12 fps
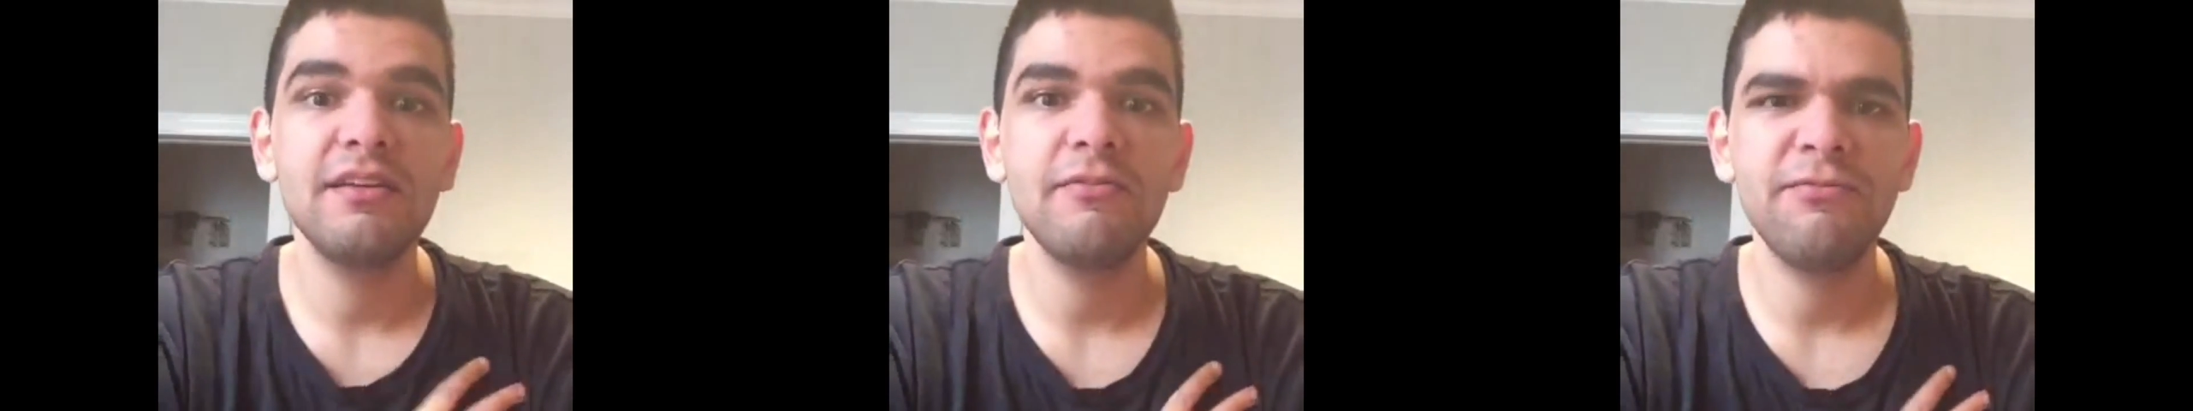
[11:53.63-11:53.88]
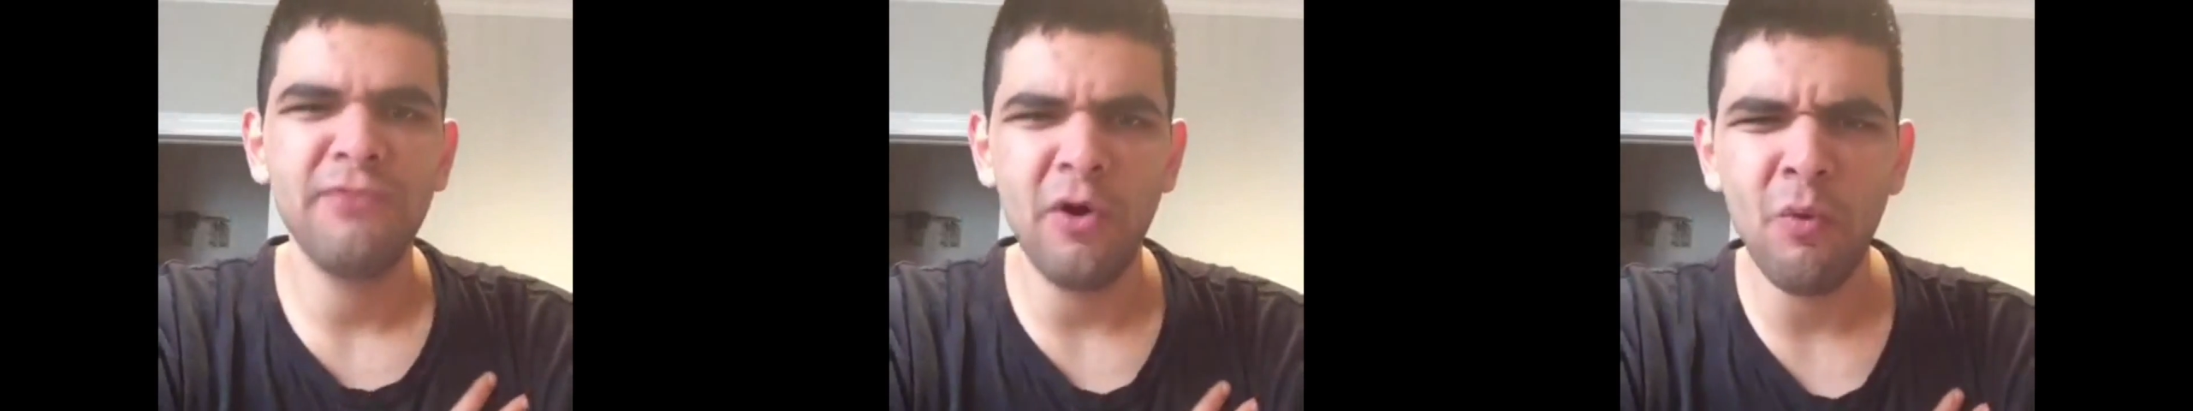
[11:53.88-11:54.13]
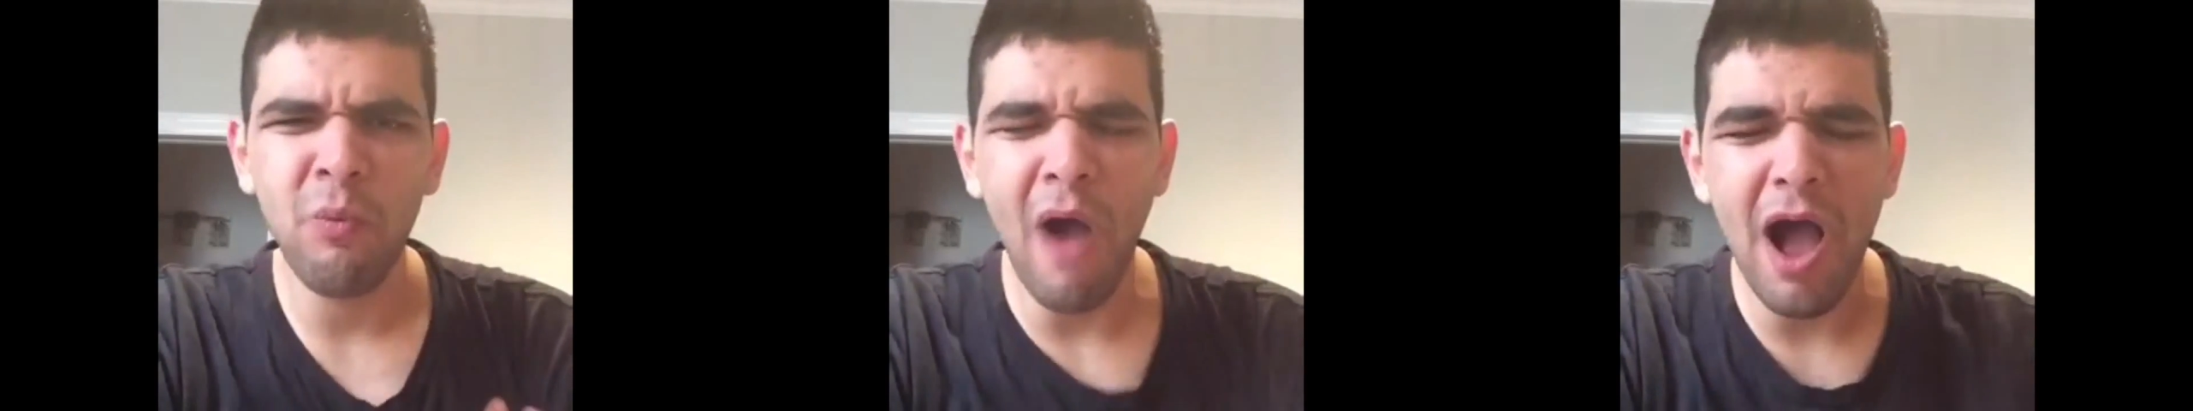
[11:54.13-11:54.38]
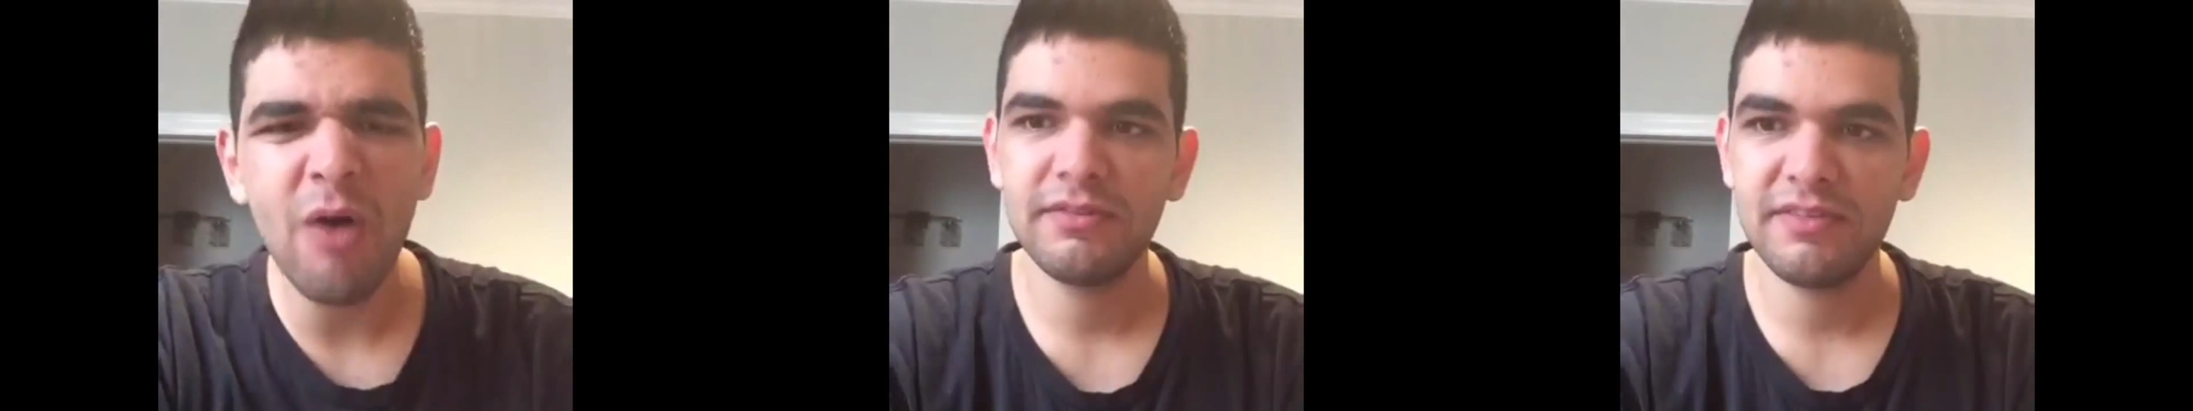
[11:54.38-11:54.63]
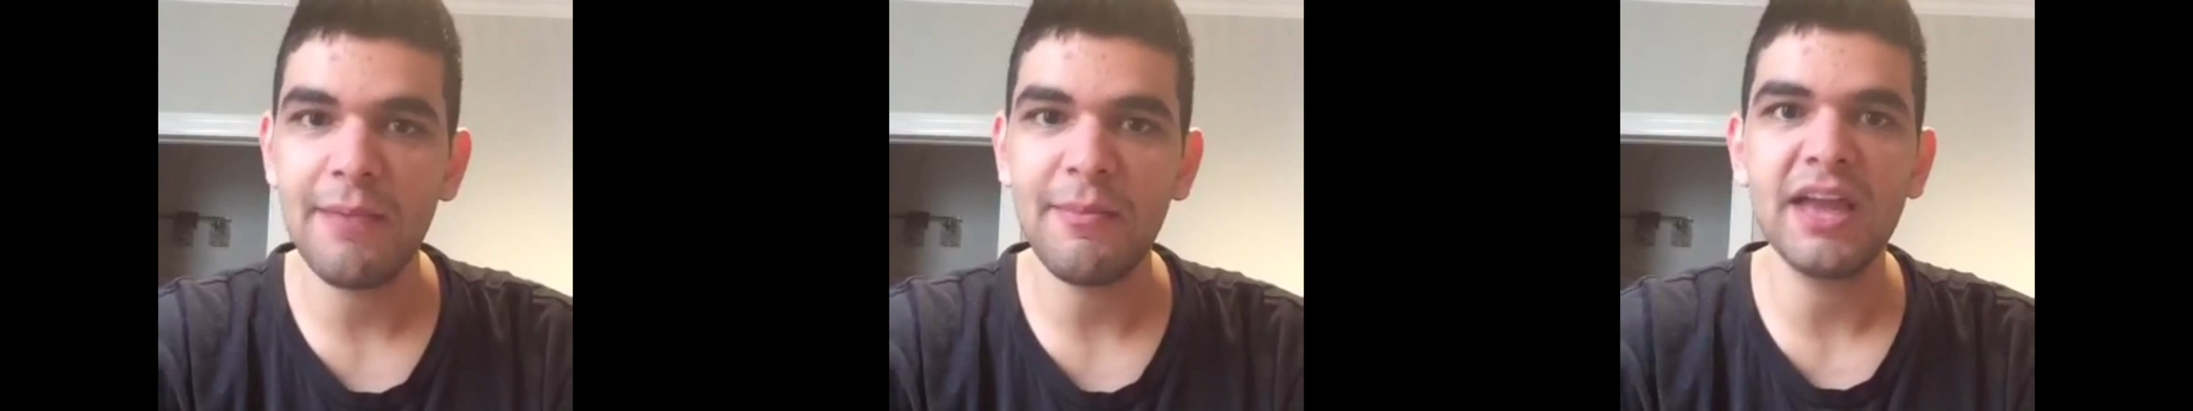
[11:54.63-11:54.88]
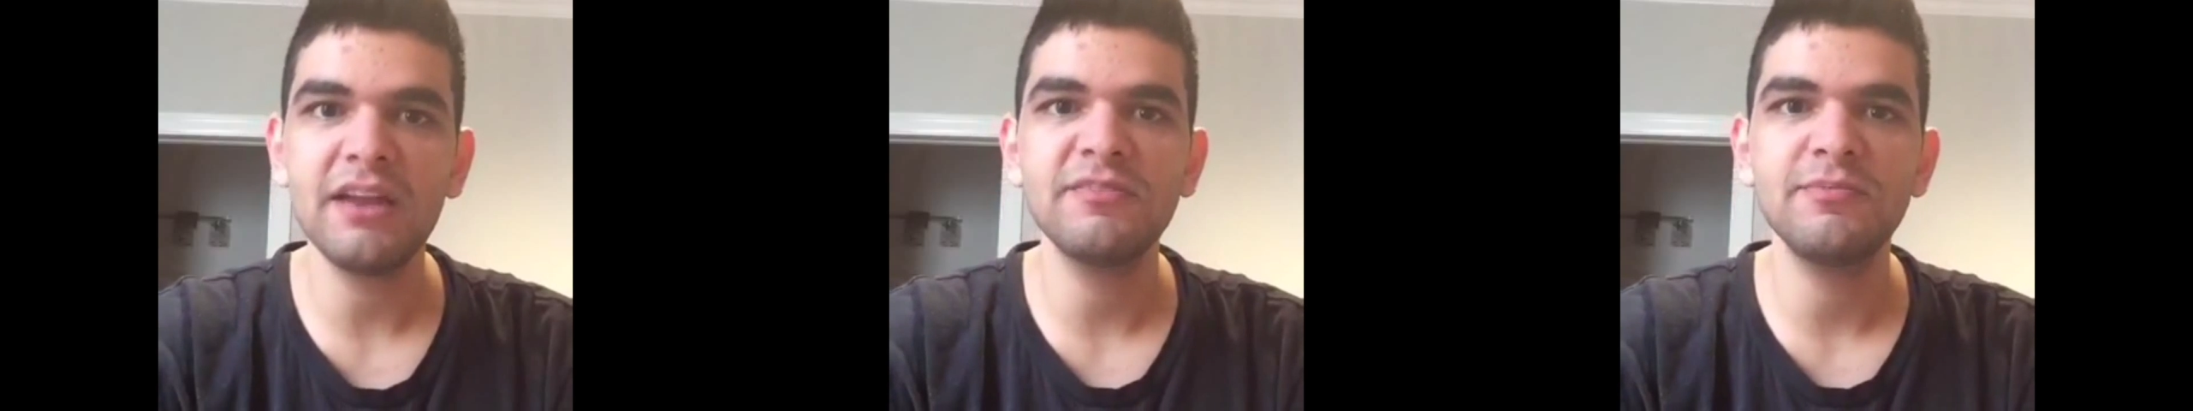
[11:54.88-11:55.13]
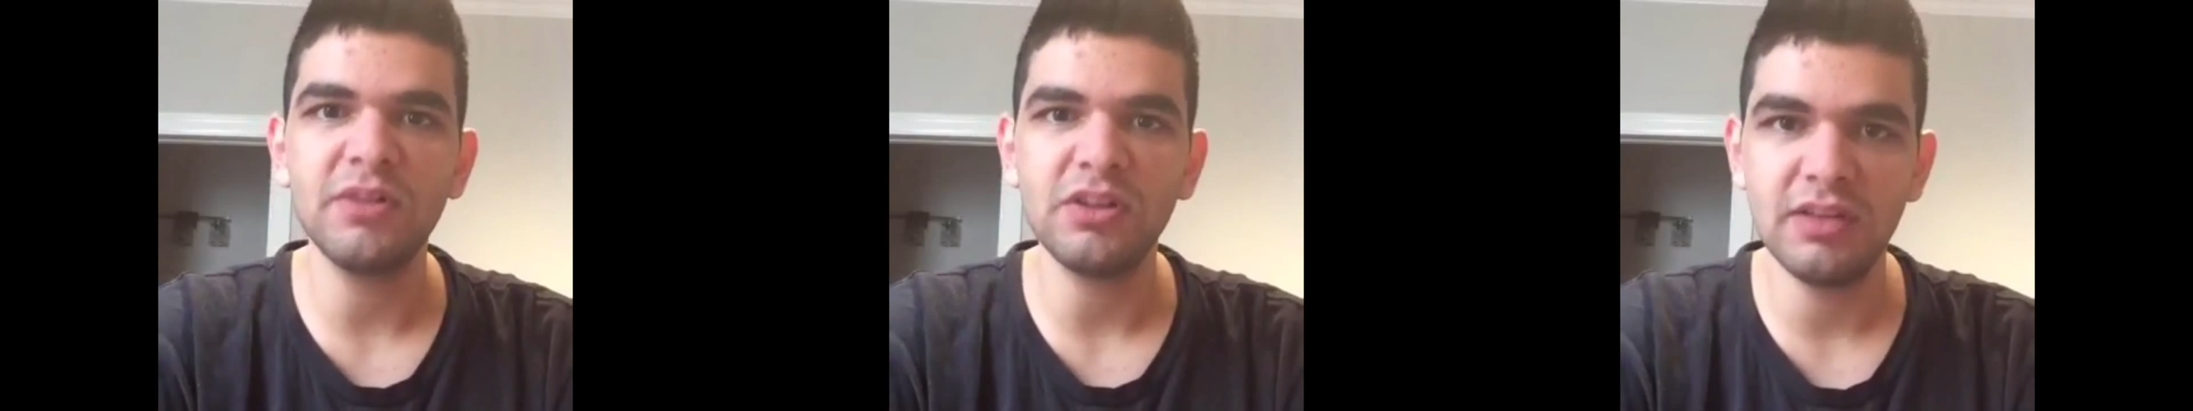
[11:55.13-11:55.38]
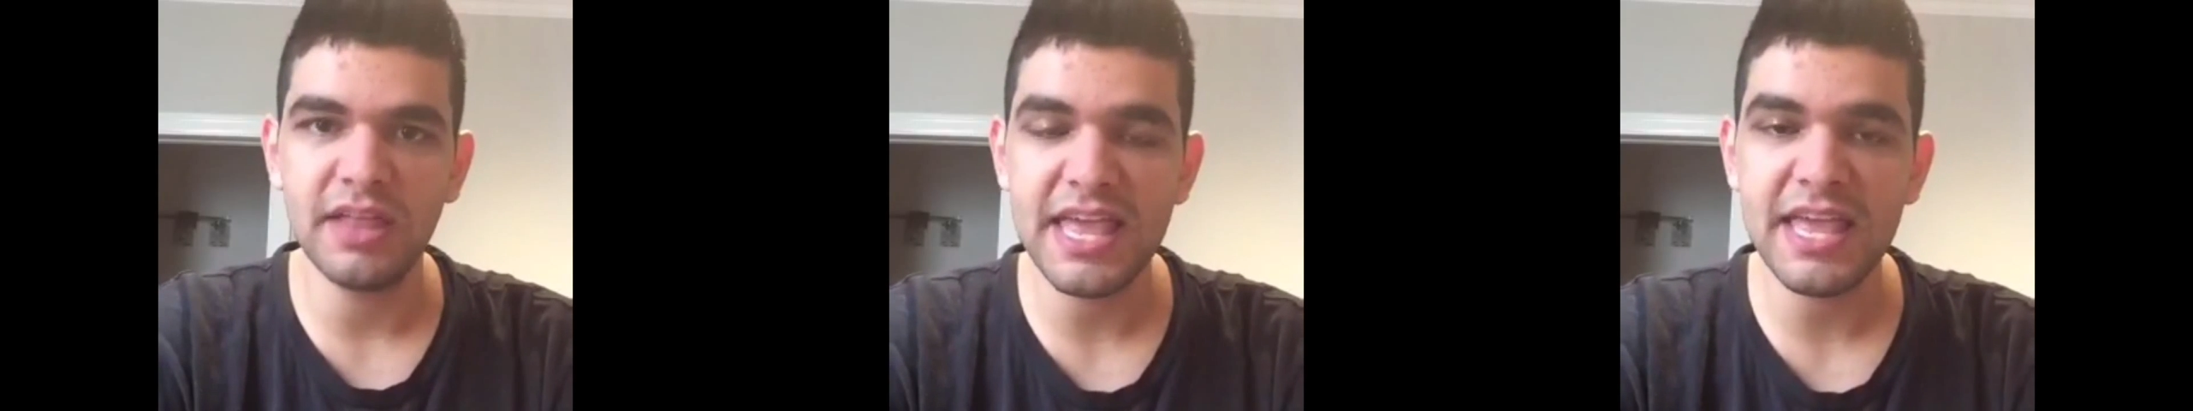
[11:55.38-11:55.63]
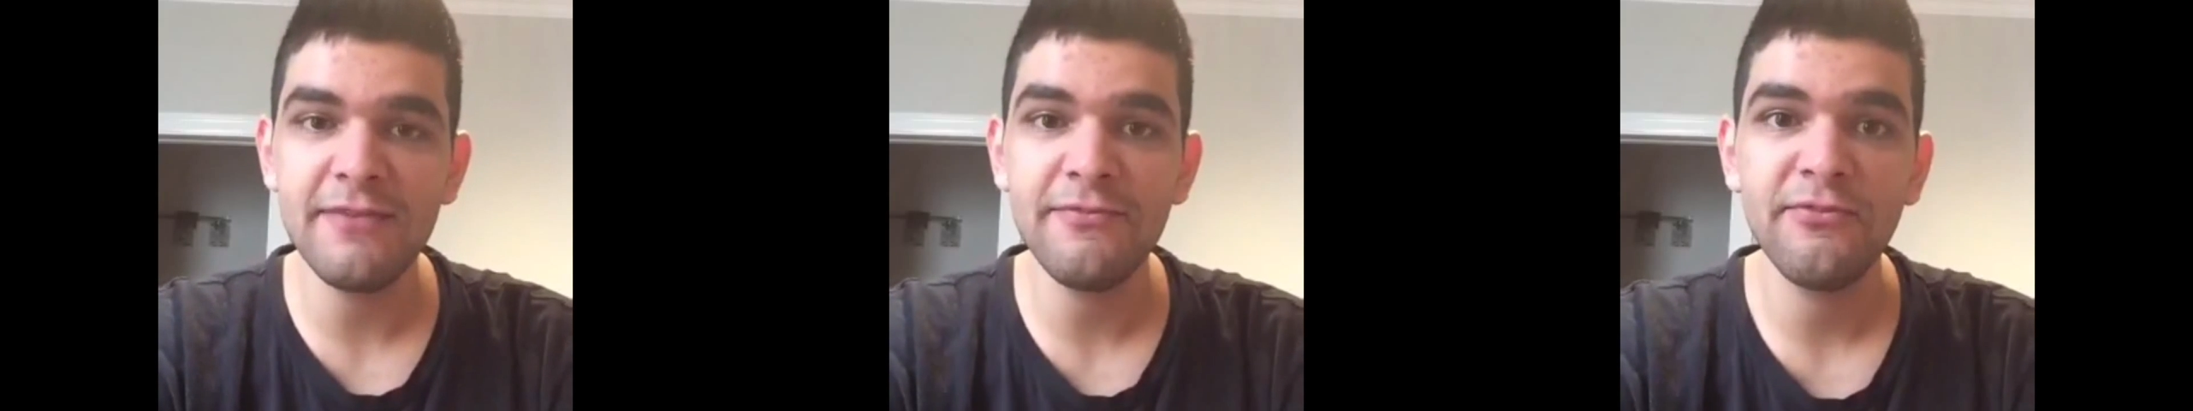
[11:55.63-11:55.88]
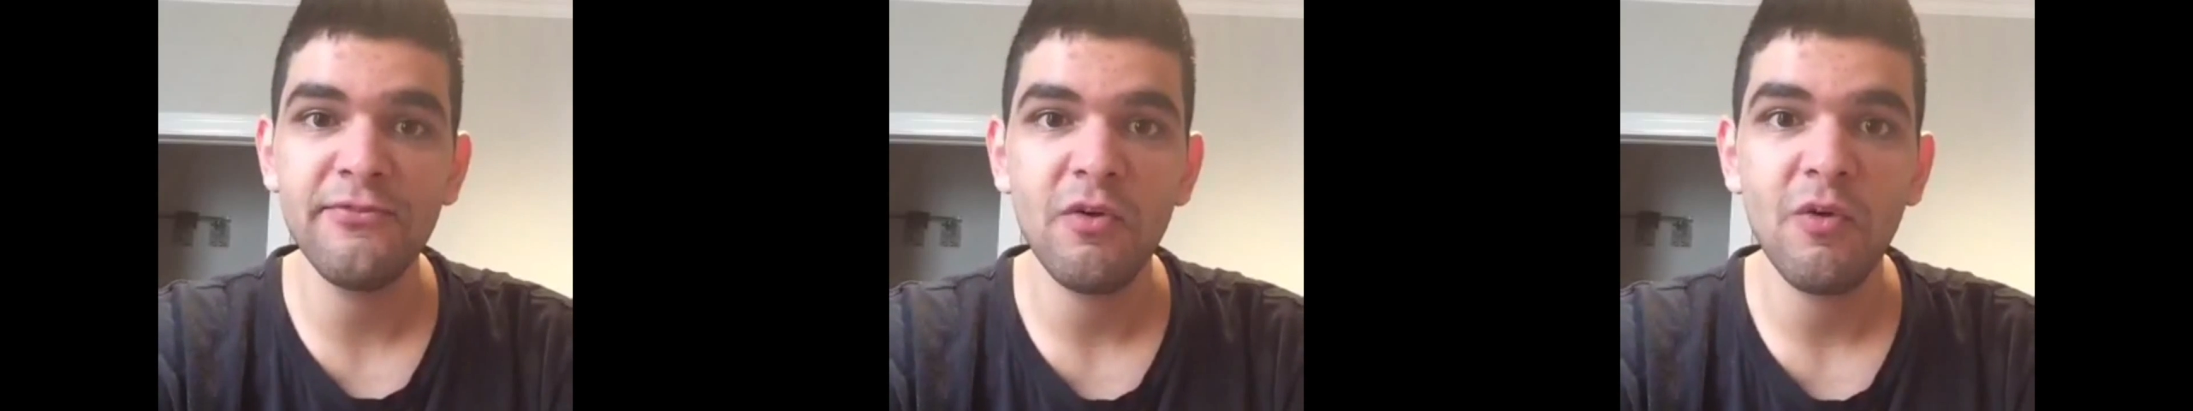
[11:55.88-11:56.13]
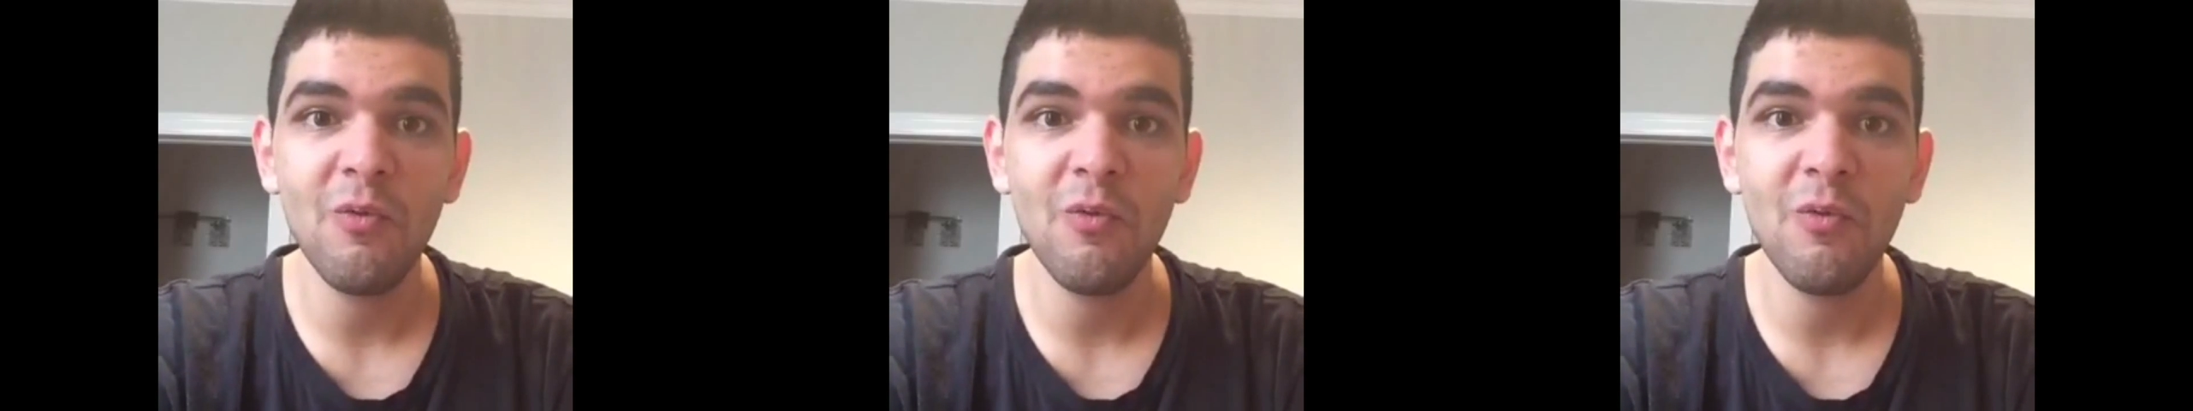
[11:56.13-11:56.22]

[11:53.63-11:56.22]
for a while, they made us believe